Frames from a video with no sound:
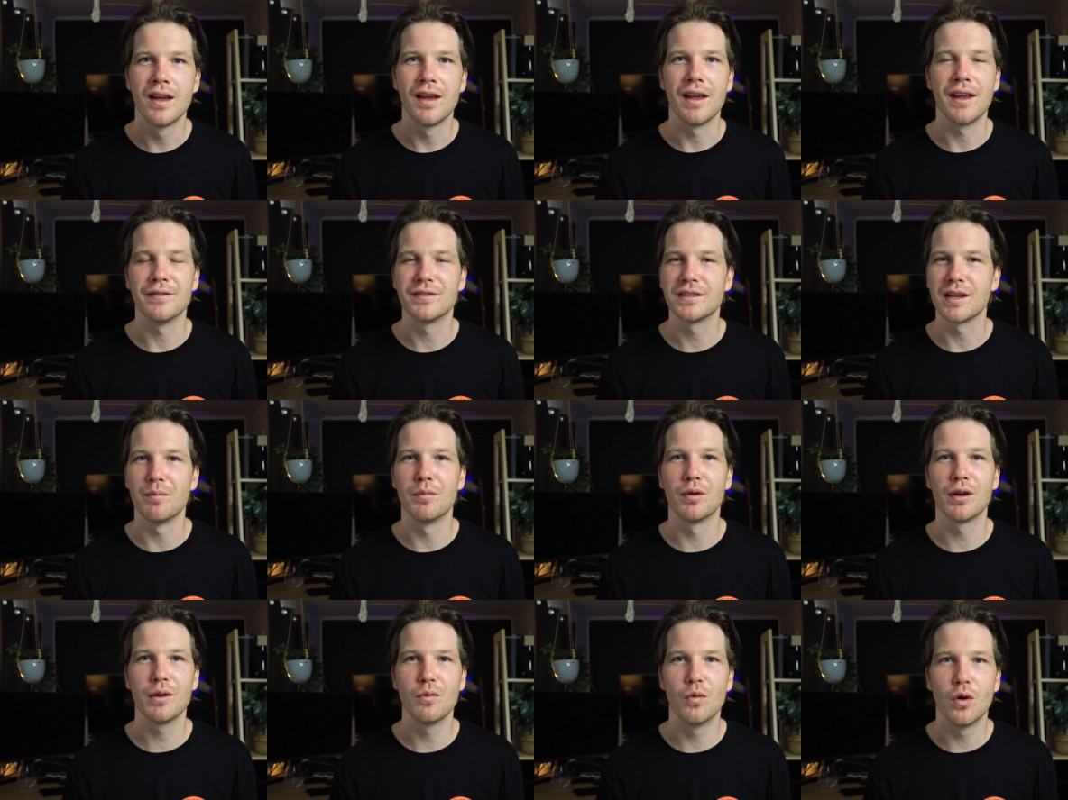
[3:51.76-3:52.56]
If
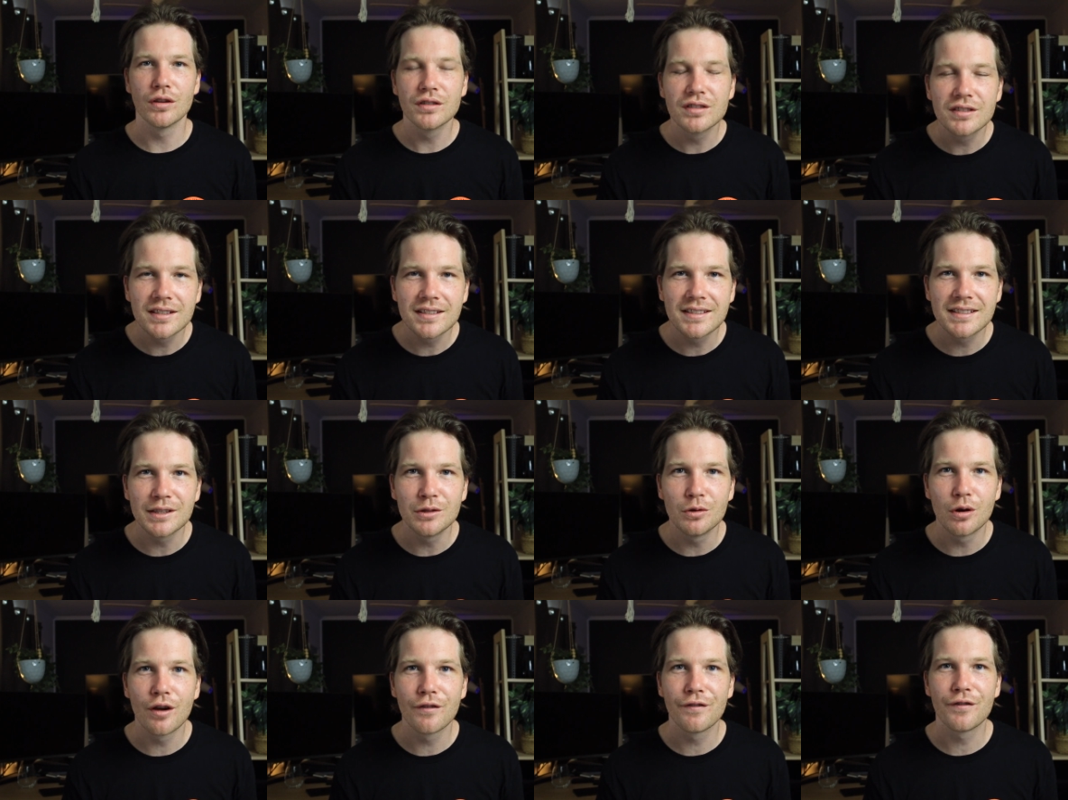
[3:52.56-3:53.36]
somebody was to
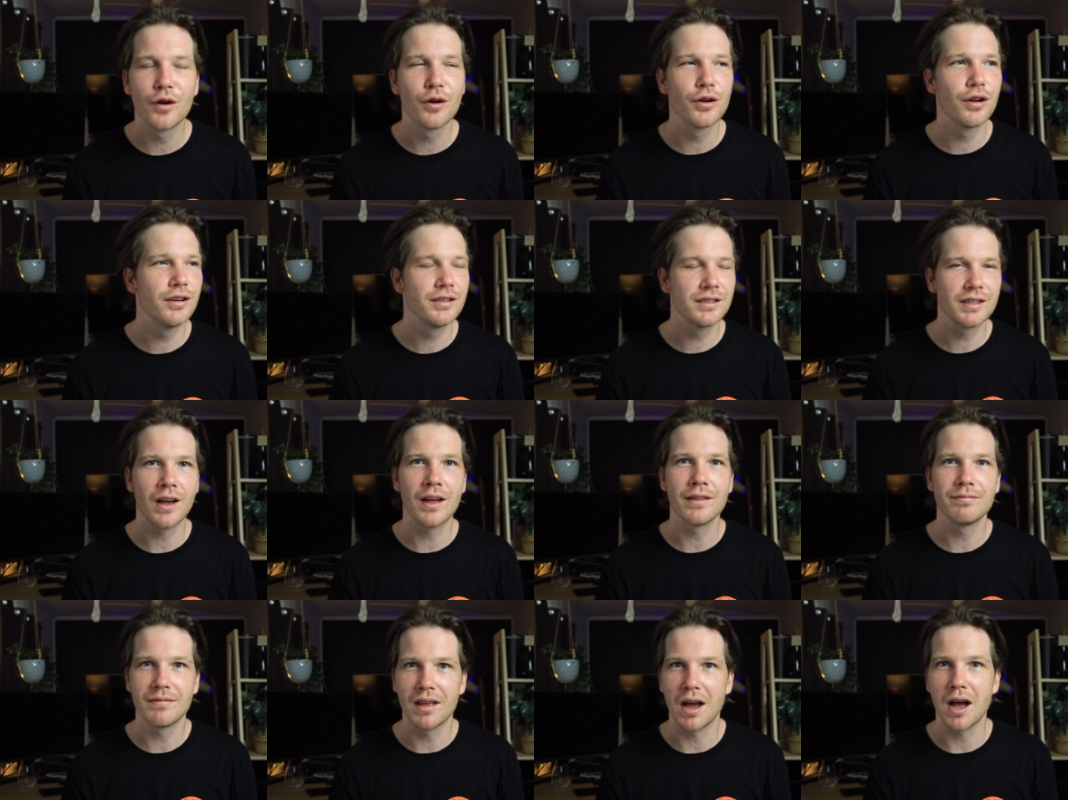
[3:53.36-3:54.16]
steal her photos,
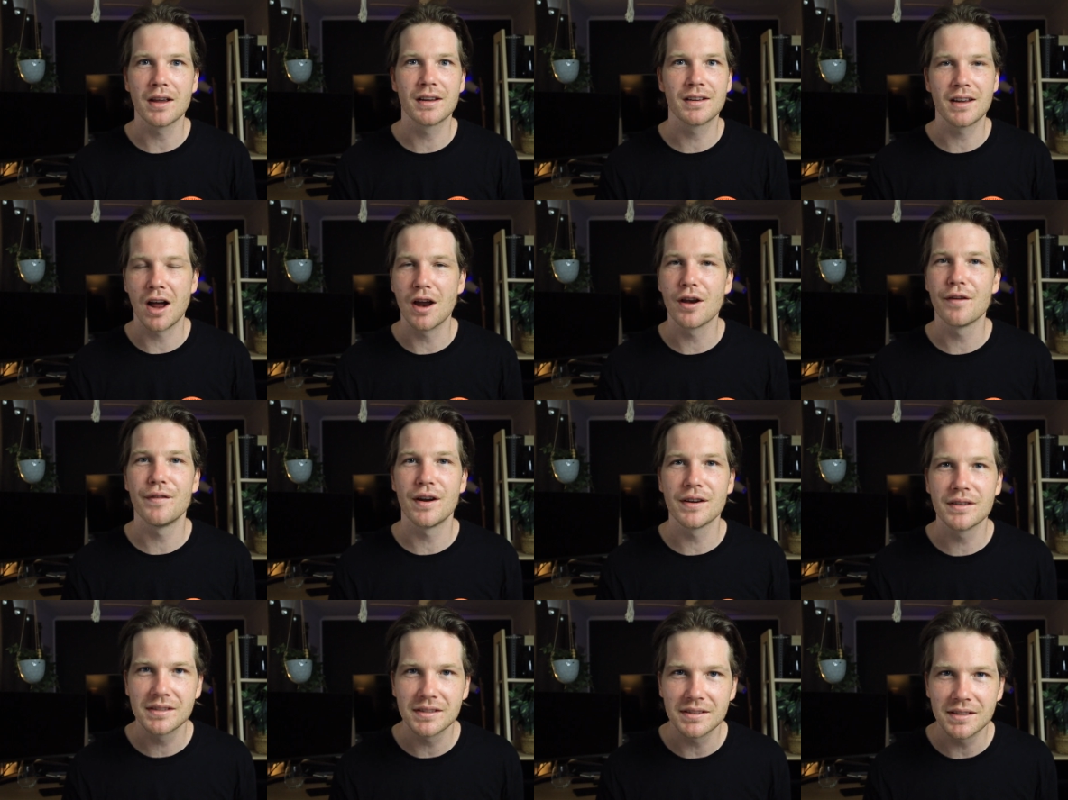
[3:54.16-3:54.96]
I kind of
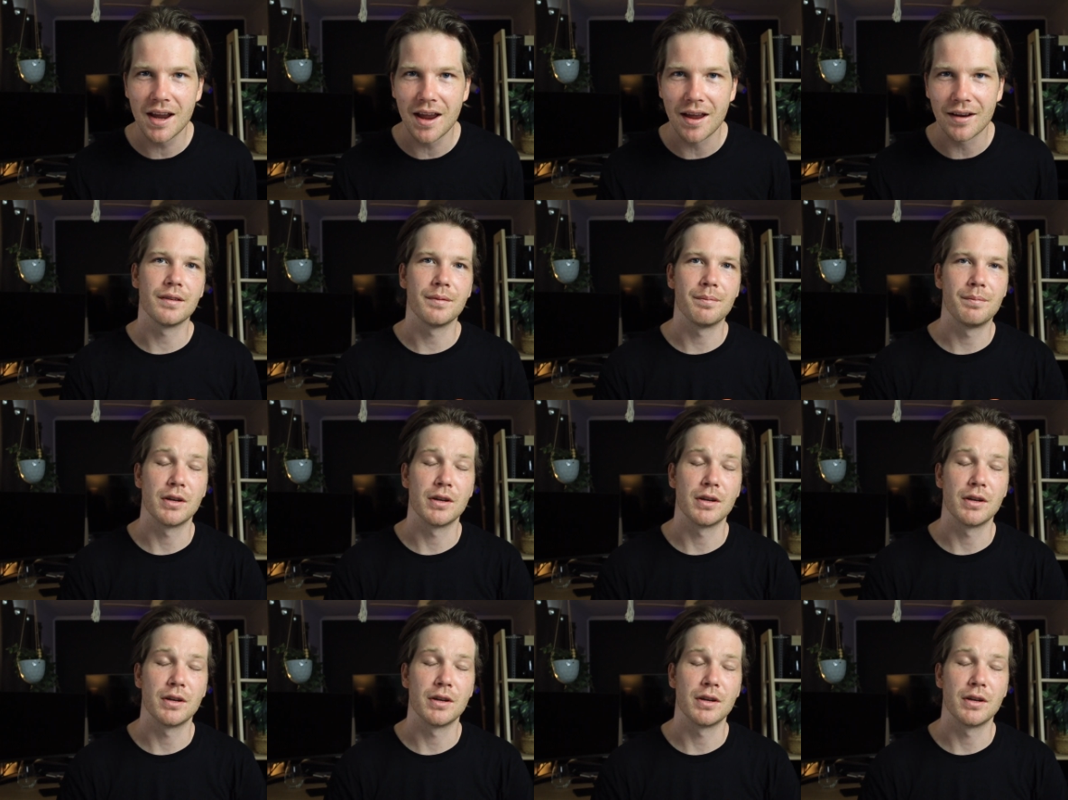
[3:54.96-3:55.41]
understand.